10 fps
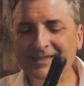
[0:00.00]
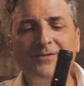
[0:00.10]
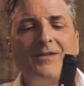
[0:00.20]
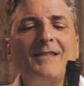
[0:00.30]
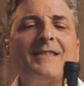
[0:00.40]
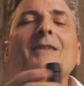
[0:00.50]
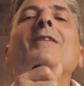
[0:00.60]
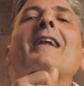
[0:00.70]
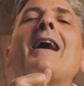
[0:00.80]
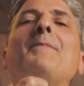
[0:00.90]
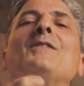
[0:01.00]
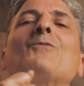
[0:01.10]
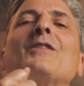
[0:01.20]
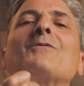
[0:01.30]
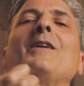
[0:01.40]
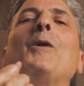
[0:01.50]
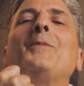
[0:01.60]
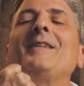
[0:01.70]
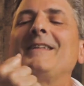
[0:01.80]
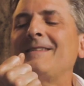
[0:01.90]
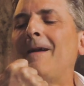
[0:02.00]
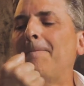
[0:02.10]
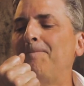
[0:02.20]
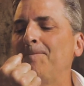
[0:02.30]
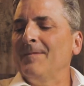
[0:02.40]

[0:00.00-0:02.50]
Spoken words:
So let's see what happens once we open this up.